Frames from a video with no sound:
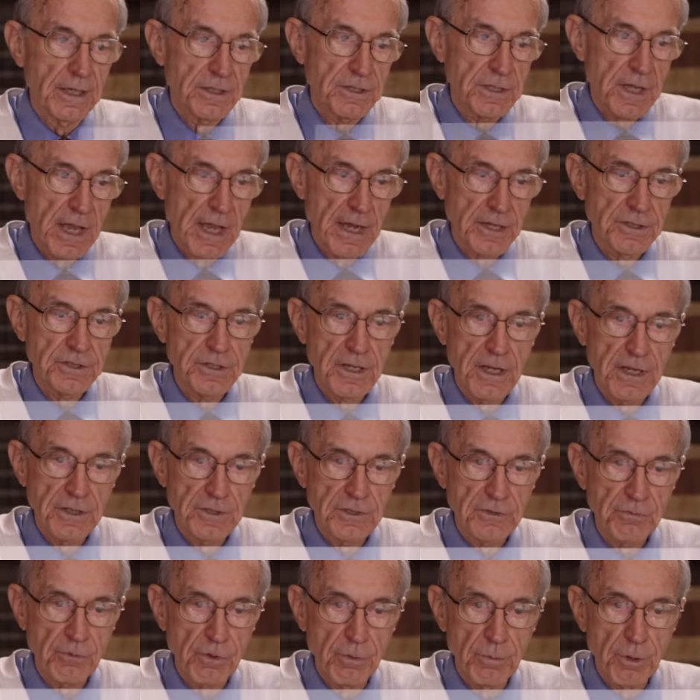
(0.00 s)
gets
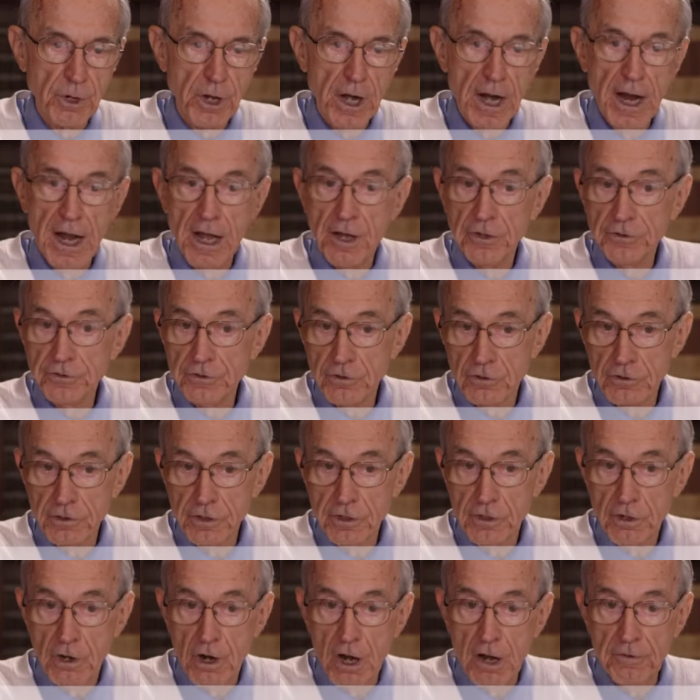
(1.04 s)
excess from your house or
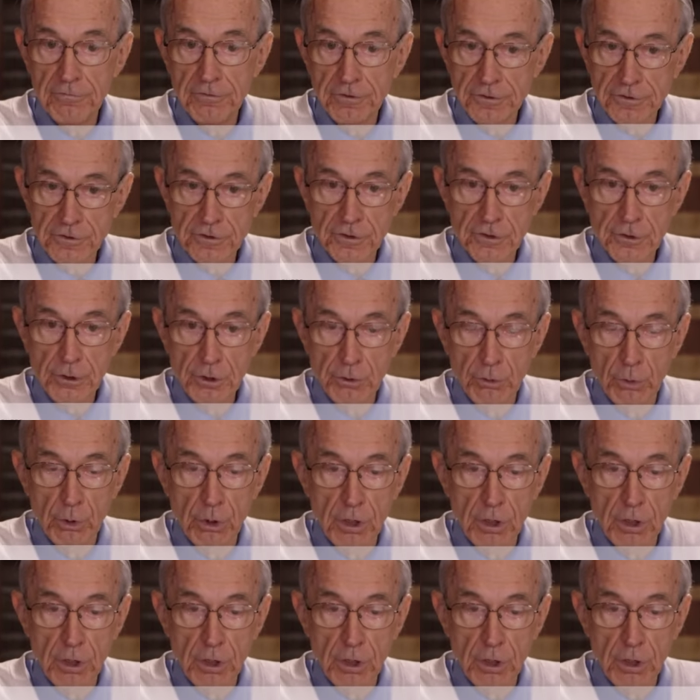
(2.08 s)
your office or your